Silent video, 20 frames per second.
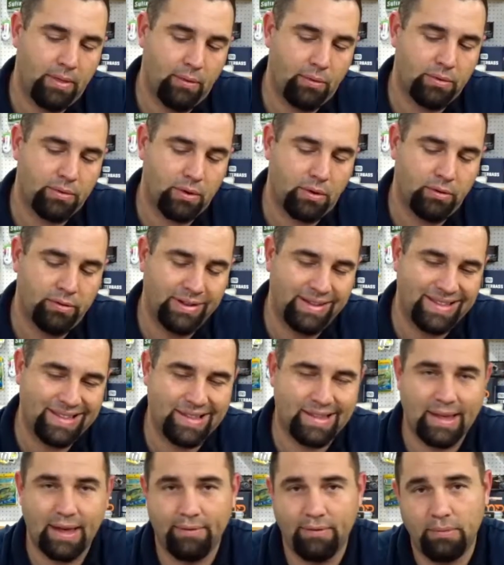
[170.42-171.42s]
There was only
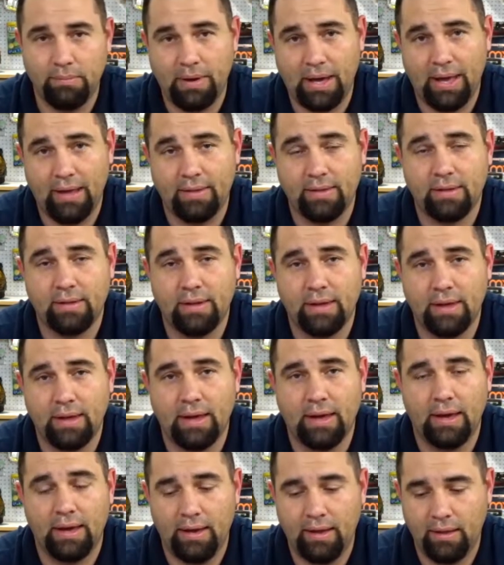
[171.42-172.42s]
7 baits
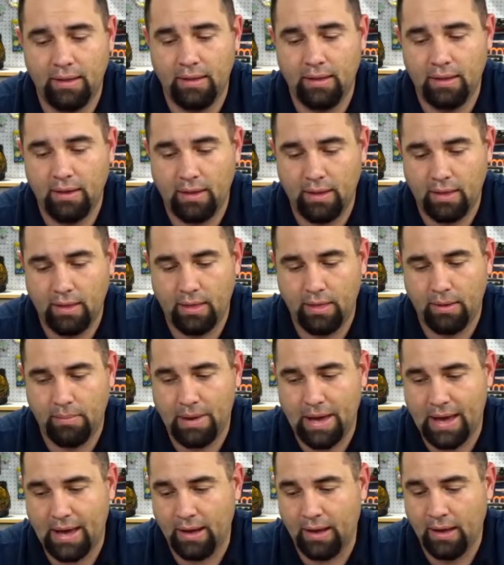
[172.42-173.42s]
in the
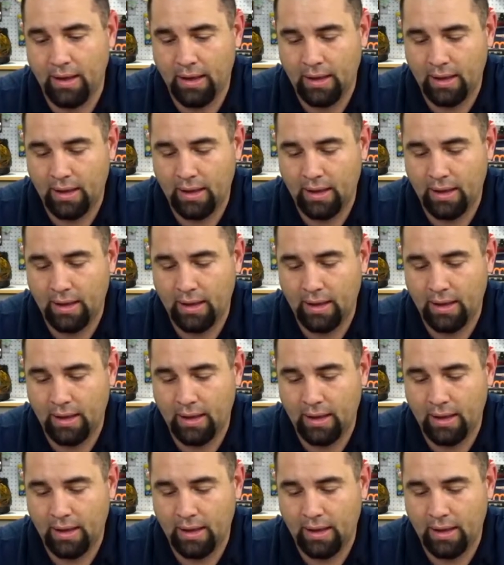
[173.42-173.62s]
bag.